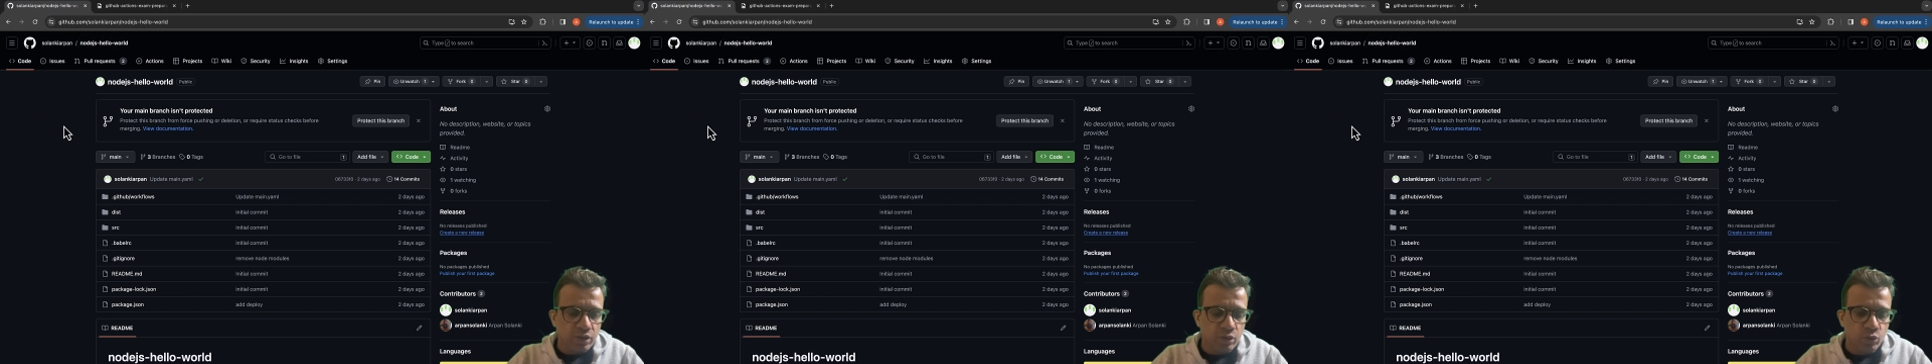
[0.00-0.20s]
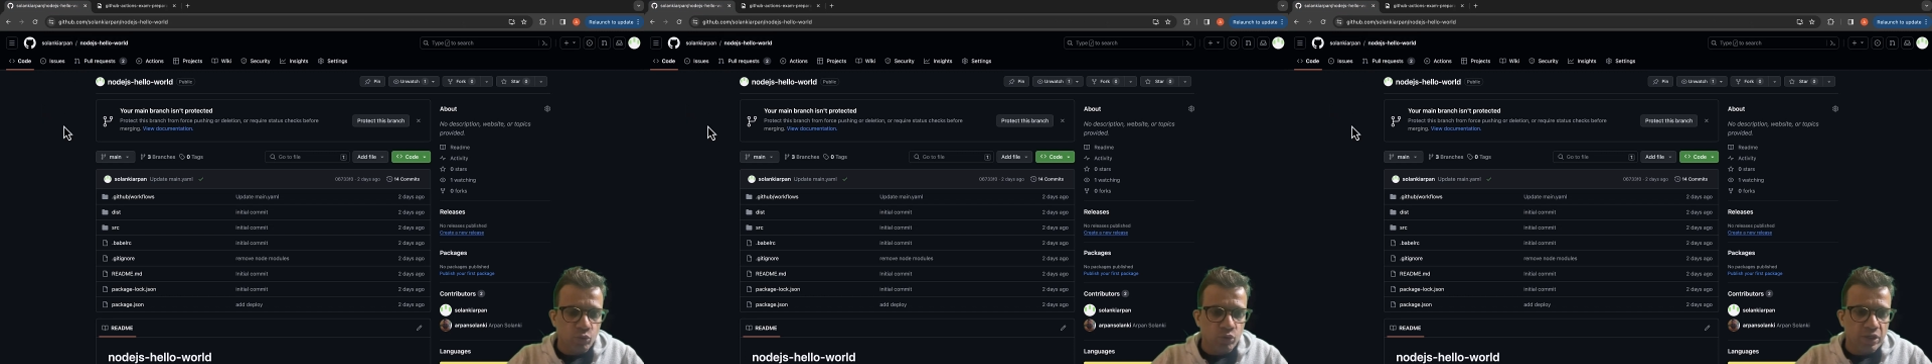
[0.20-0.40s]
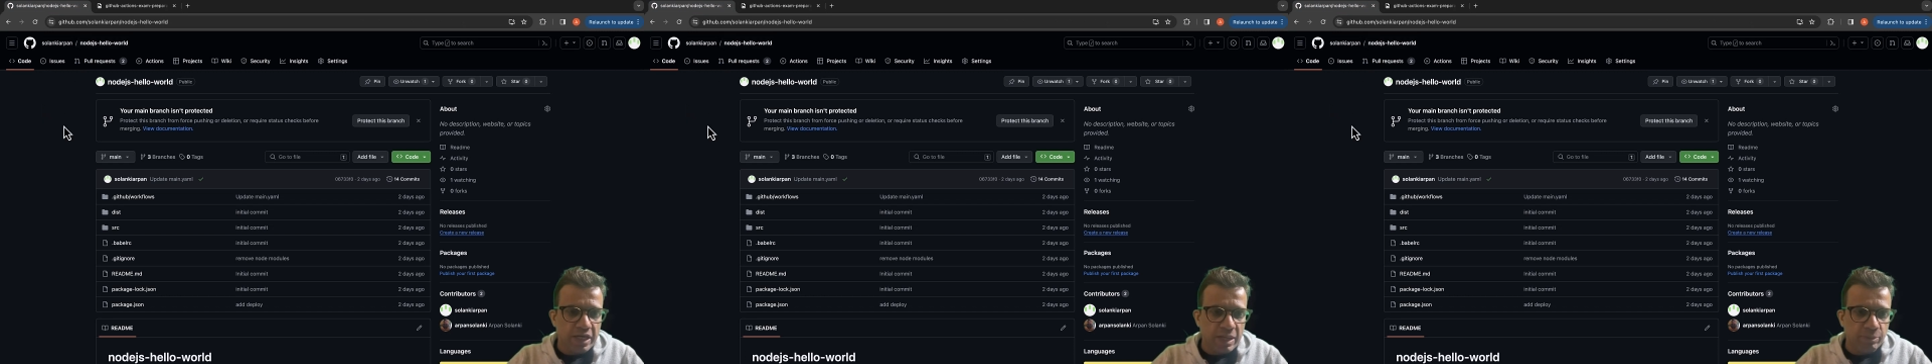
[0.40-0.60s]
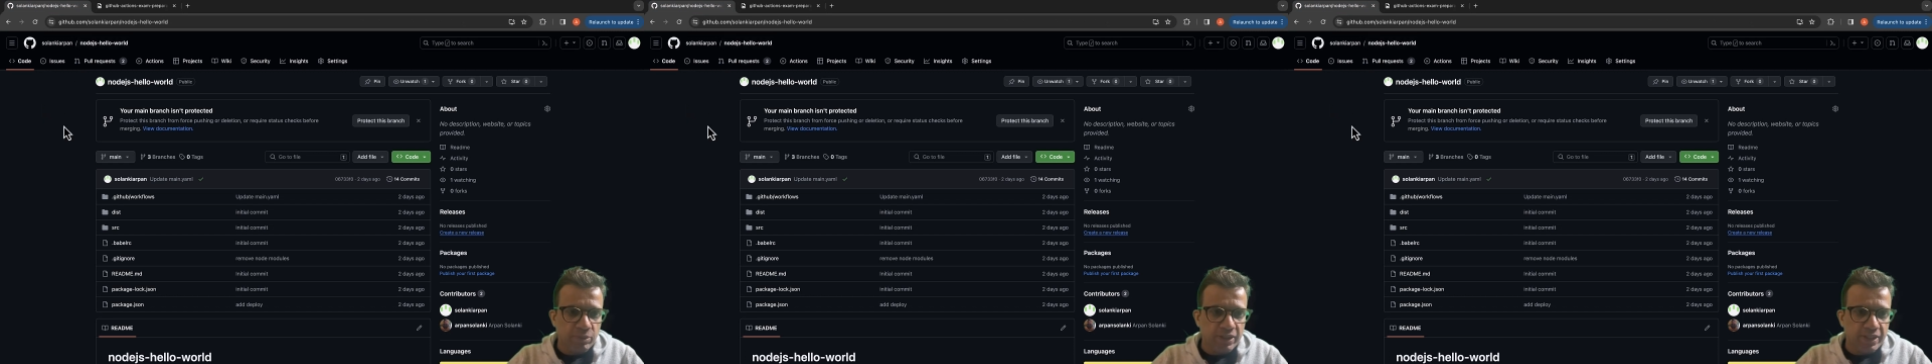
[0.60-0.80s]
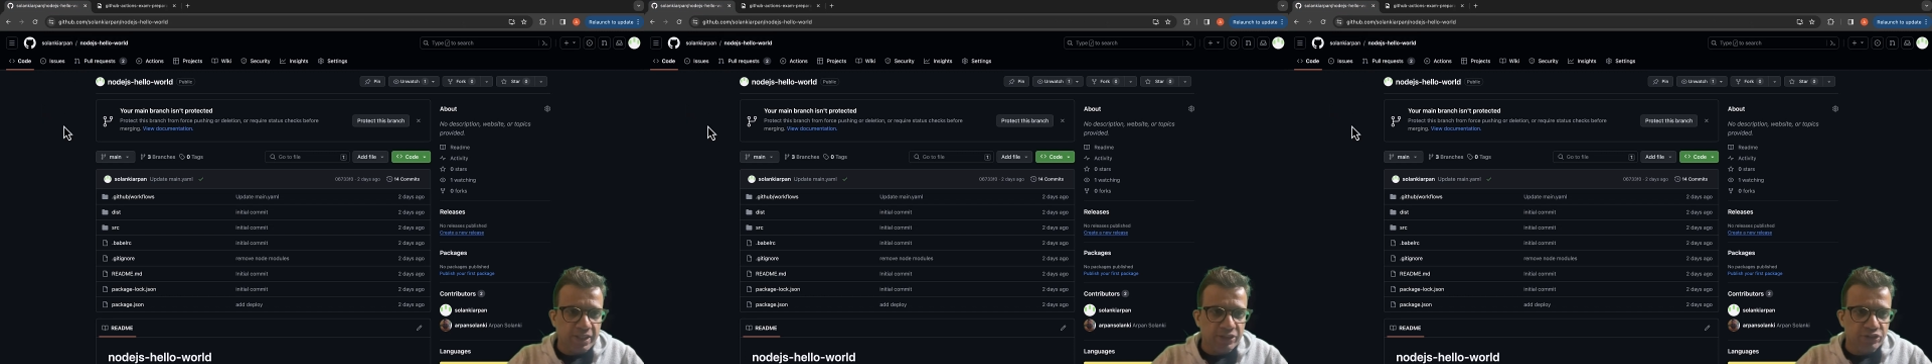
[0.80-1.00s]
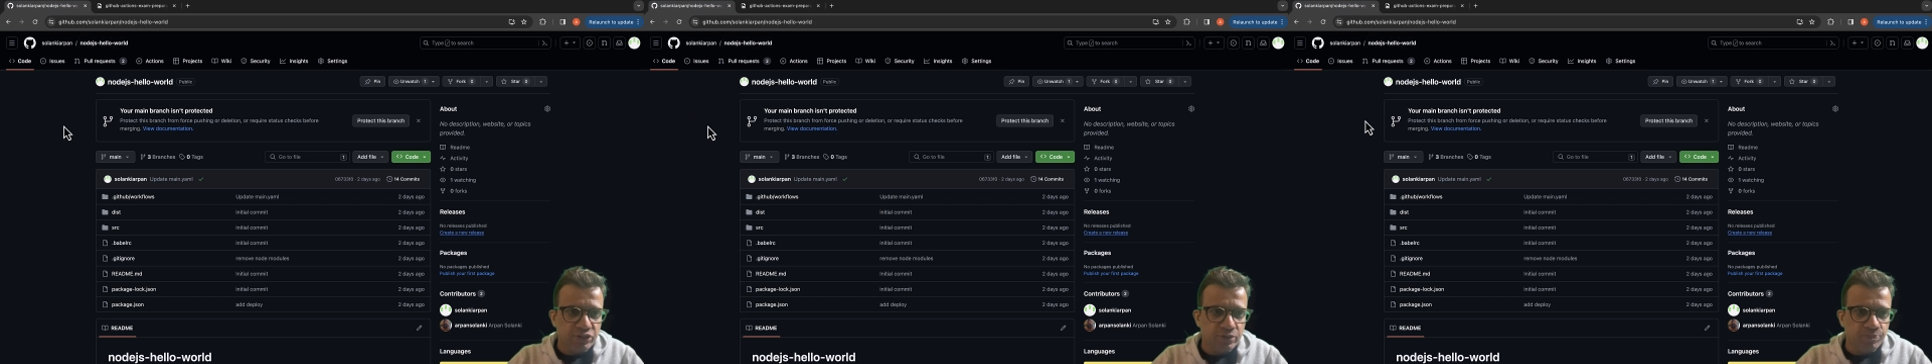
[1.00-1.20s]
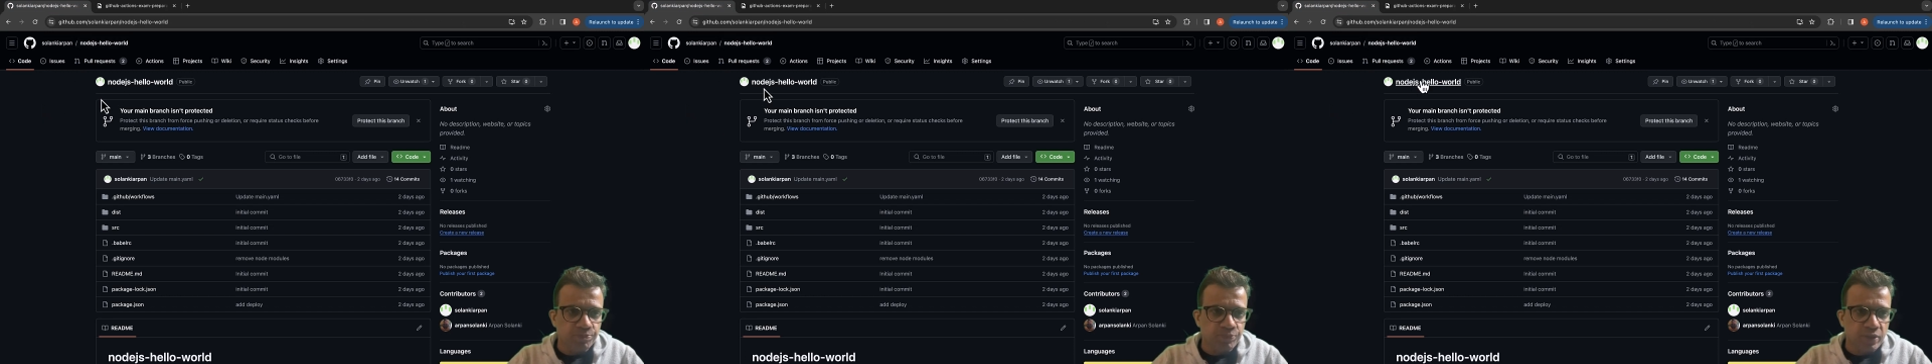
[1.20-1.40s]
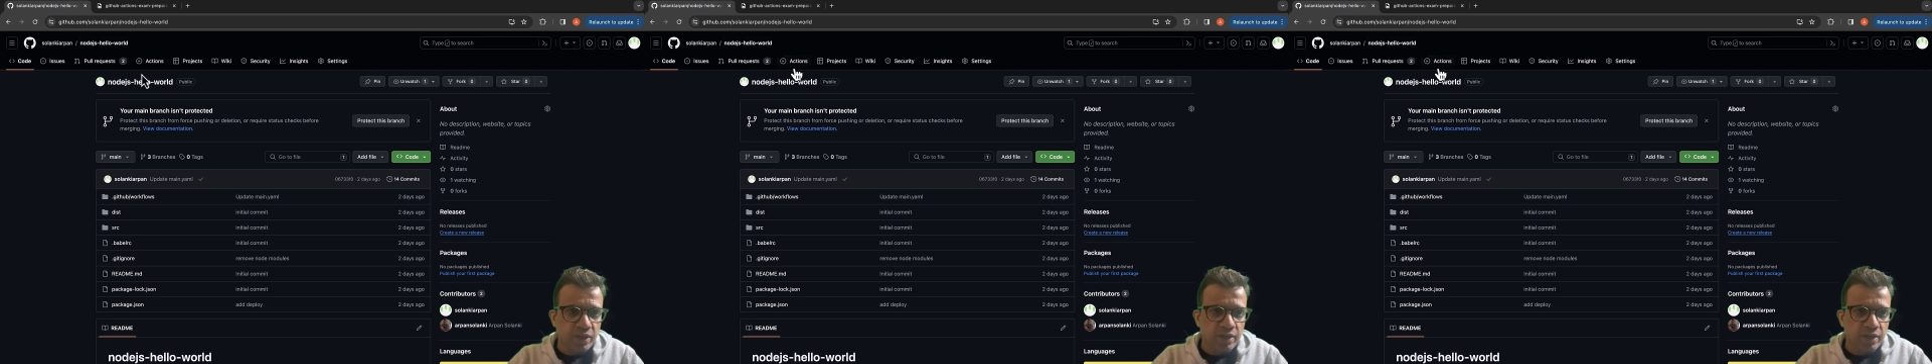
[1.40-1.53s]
Hello World application.